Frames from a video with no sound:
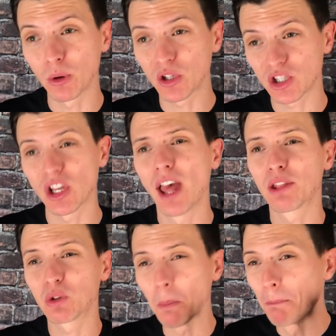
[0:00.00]
books
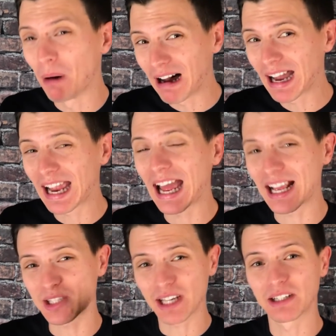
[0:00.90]
to buy
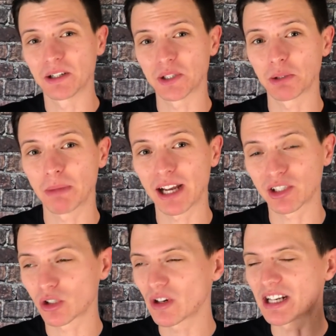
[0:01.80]
as a dungeon
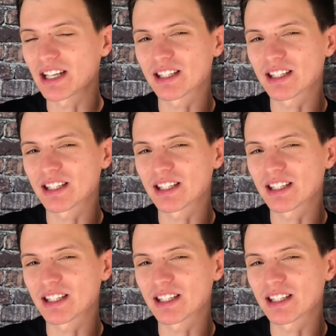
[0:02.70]
master.